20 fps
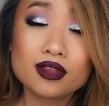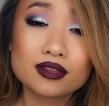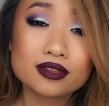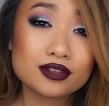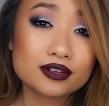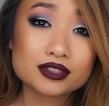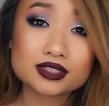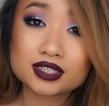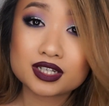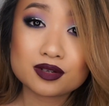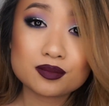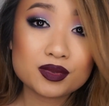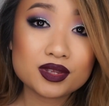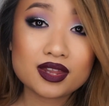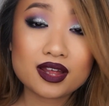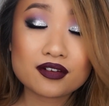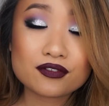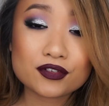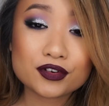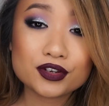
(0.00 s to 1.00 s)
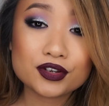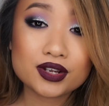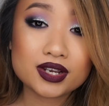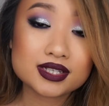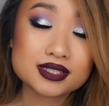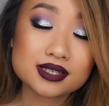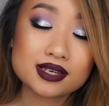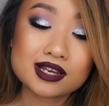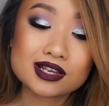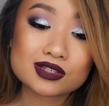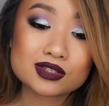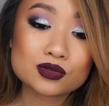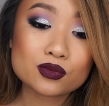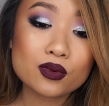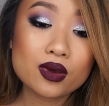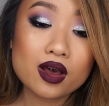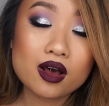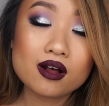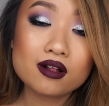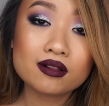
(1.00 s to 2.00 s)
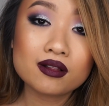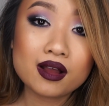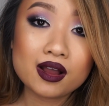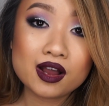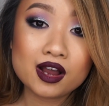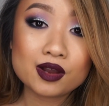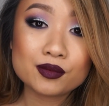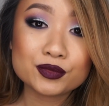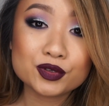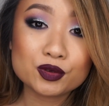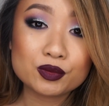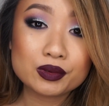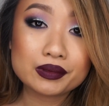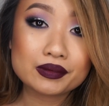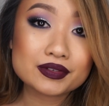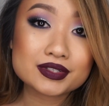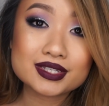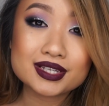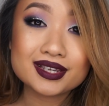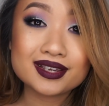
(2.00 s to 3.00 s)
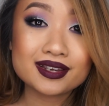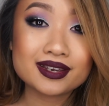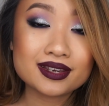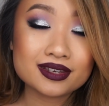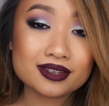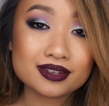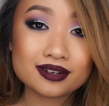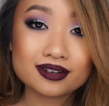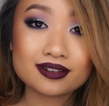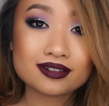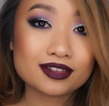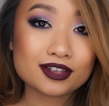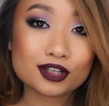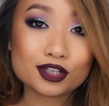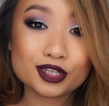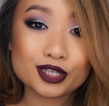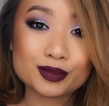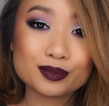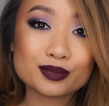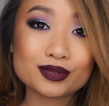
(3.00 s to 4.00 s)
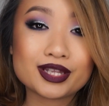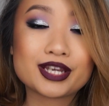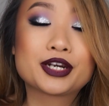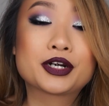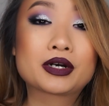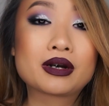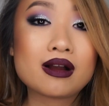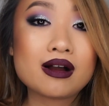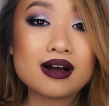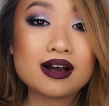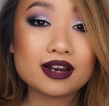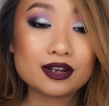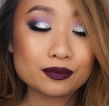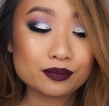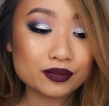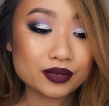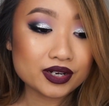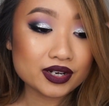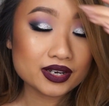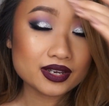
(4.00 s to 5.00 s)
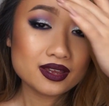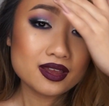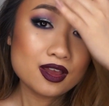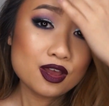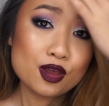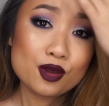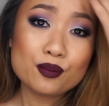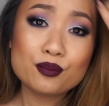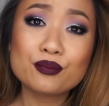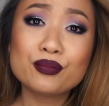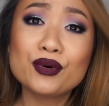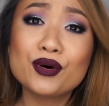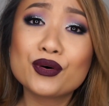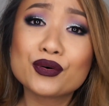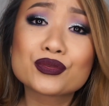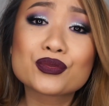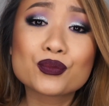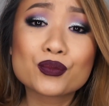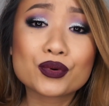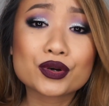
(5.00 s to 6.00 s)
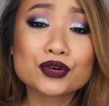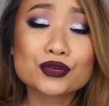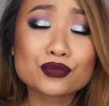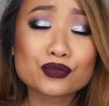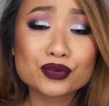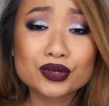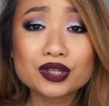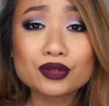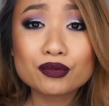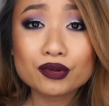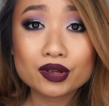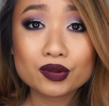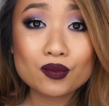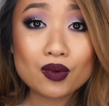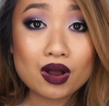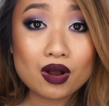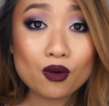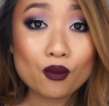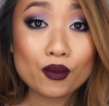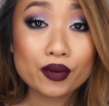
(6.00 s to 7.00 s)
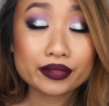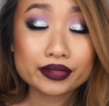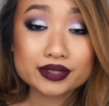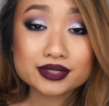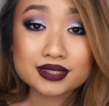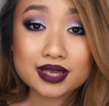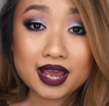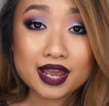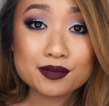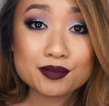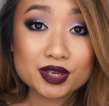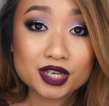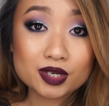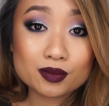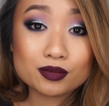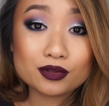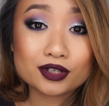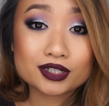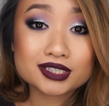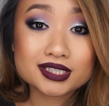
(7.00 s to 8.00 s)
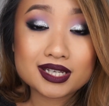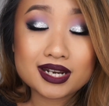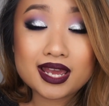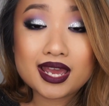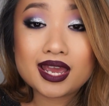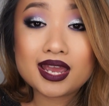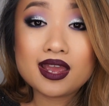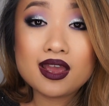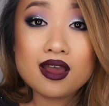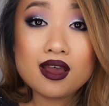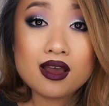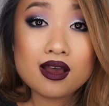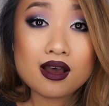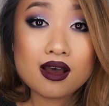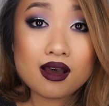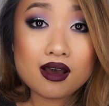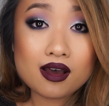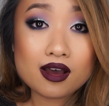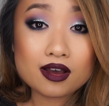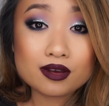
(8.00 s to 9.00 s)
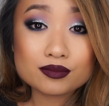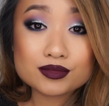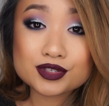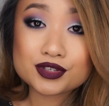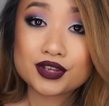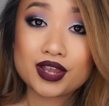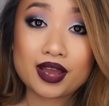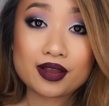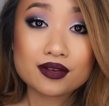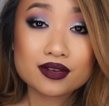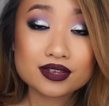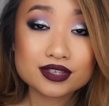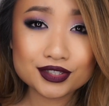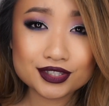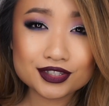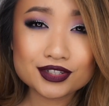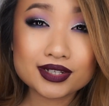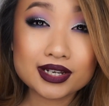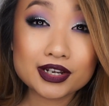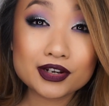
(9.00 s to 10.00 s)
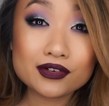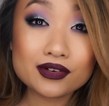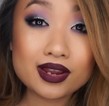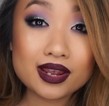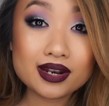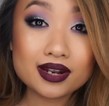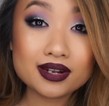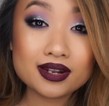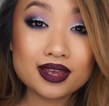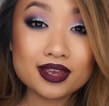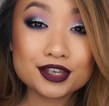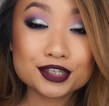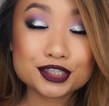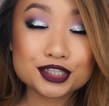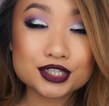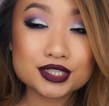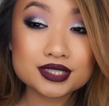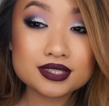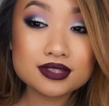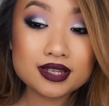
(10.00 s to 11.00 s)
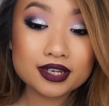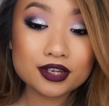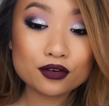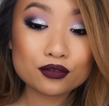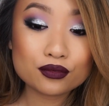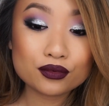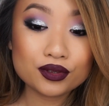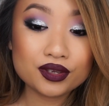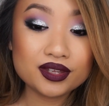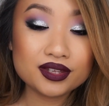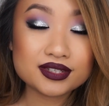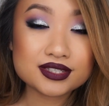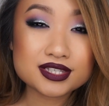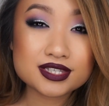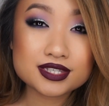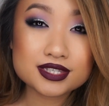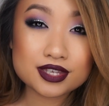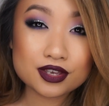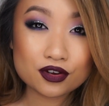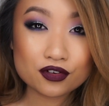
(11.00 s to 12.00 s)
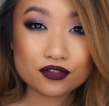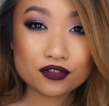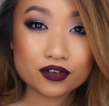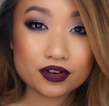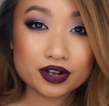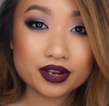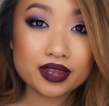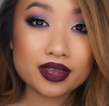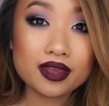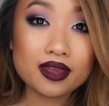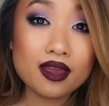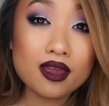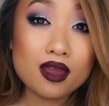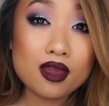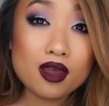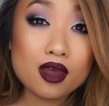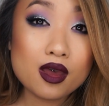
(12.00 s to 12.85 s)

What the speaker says: there's going to be that for you guys as well. You'll be able to see it in the clip later on, but both work really, really well with this eye makeup look today. So yeah, this look I created is just like a really silvery